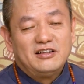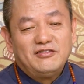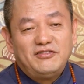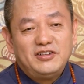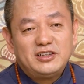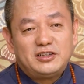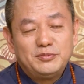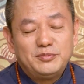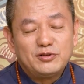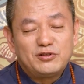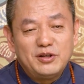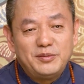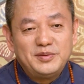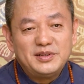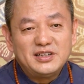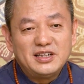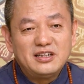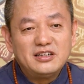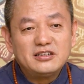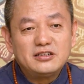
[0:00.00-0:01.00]
Why did
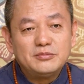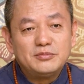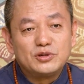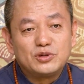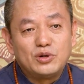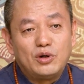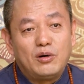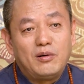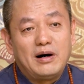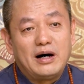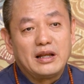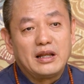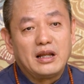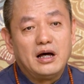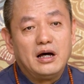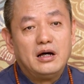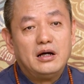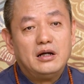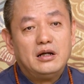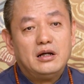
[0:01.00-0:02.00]
he predict such a
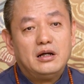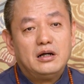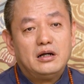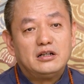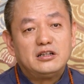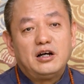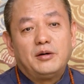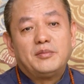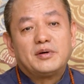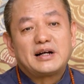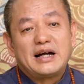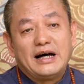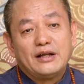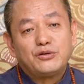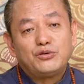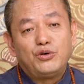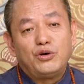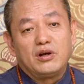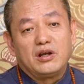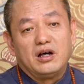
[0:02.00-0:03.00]
thing? It could
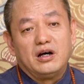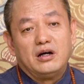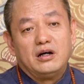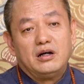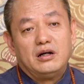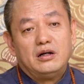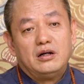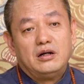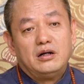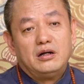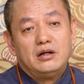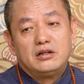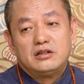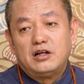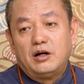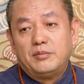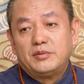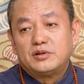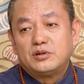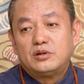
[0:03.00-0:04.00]
be a wrong
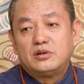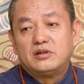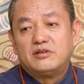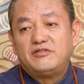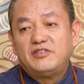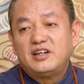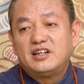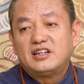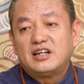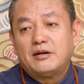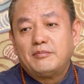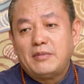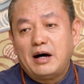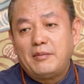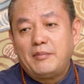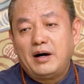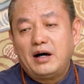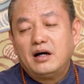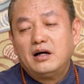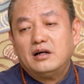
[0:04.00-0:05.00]
prediction, or just a
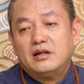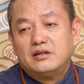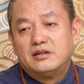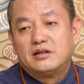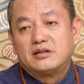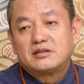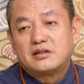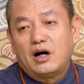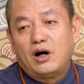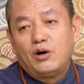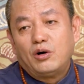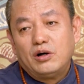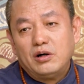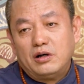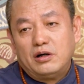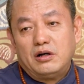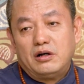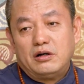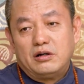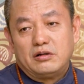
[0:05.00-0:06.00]
lie for
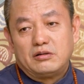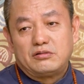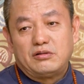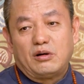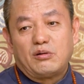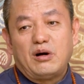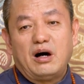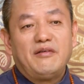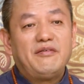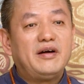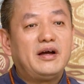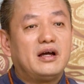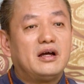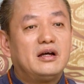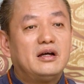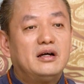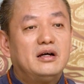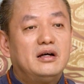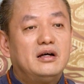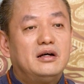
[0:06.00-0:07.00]
customer
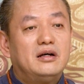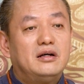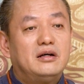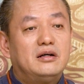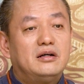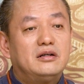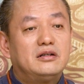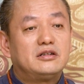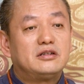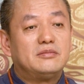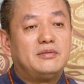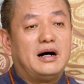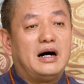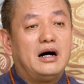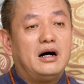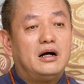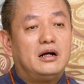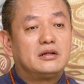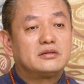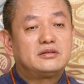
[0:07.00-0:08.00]
satisfaction.
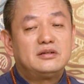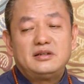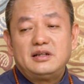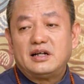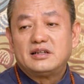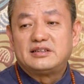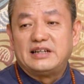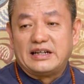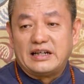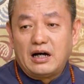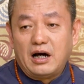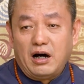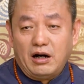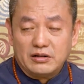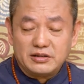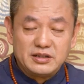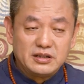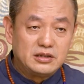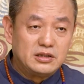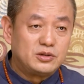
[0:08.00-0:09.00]
Everyone likes
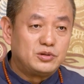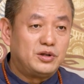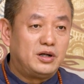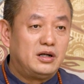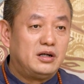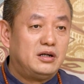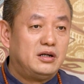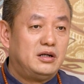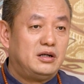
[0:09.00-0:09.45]
sweet talk.